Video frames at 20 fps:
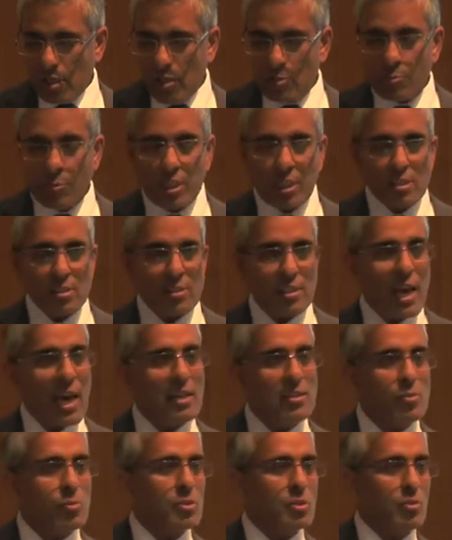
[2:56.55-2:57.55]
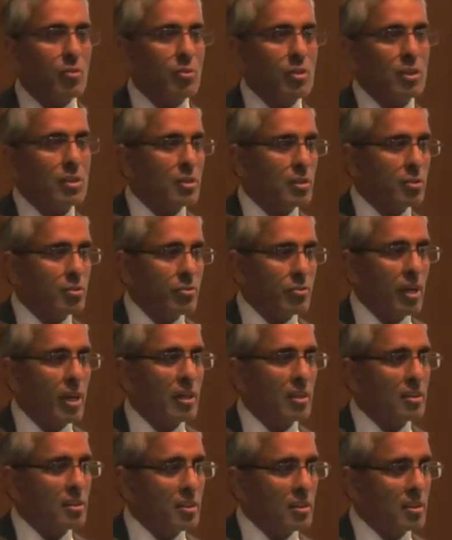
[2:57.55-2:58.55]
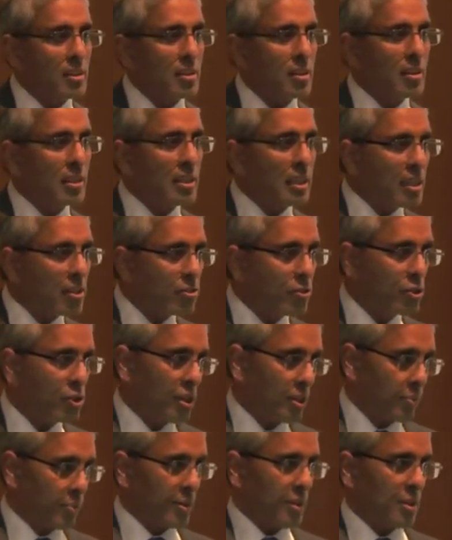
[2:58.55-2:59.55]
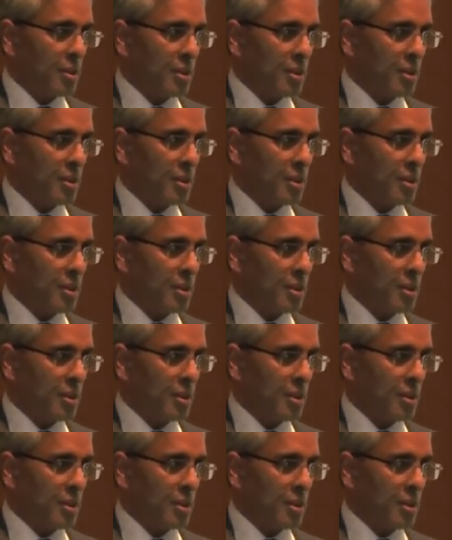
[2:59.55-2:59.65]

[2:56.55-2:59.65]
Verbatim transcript: because that's what's going to create the leadership